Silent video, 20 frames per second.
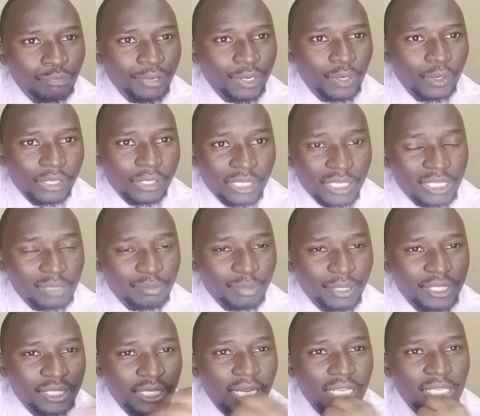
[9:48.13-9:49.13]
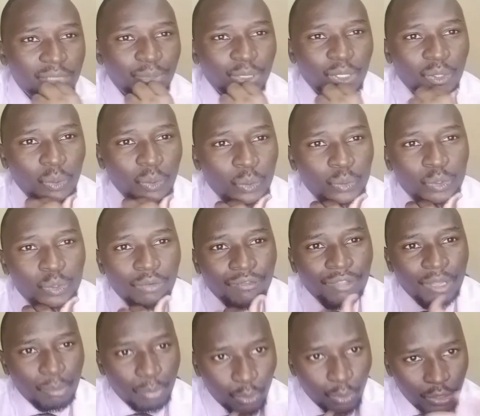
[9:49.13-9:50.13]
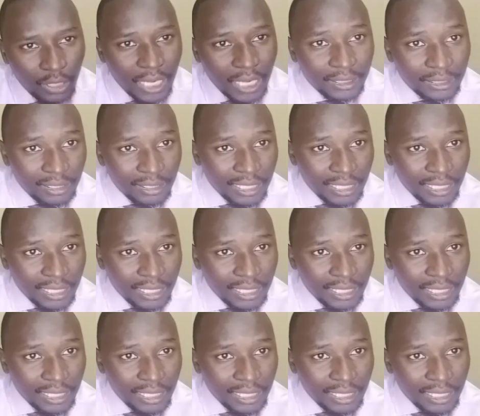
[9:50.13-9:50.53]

fail in this business because of the product